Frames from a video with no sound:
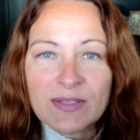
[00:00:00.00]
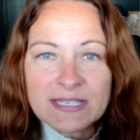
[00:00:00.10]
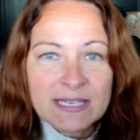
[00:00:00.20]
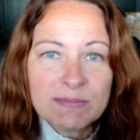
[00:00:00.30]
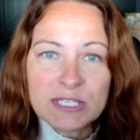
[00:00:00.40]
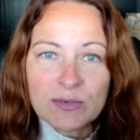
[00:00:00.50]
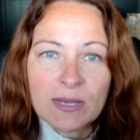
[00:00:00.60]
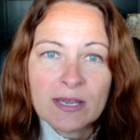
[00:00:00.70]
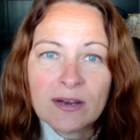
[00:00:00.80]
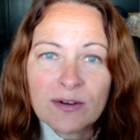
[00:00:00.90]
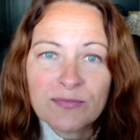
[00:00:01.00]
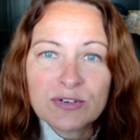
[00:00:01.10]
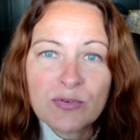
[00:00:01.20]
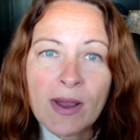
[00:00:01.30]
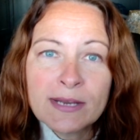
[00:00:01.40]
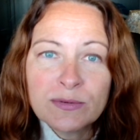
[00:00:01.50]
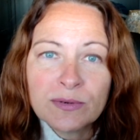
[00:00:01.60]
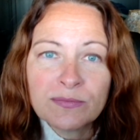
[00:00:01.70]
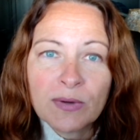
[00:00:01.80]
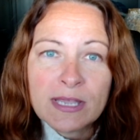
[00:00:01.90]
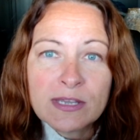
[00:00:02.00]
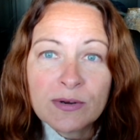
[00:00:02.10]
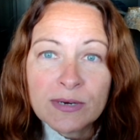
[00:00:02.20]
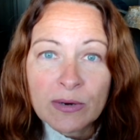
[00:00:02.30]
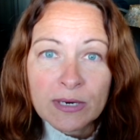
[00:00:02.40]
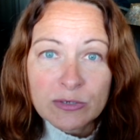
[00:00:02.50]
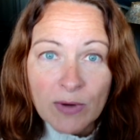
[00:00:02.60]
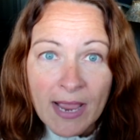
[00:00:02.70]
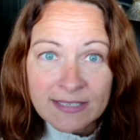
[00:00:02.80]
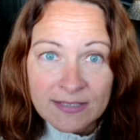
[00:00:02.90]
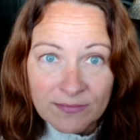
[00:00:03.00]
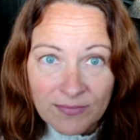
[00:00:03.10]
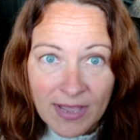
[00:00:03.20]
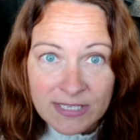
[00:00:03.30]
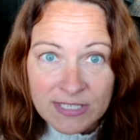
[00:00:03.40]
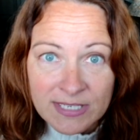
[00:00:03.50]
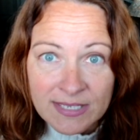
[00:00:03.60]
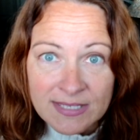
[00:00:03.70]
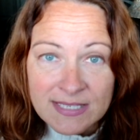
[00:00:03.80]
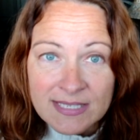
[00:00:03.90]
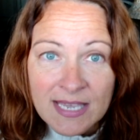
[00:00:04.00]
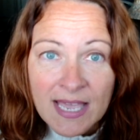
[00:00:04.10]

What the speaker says: tips you hear for trying to avoid urinary tract infections,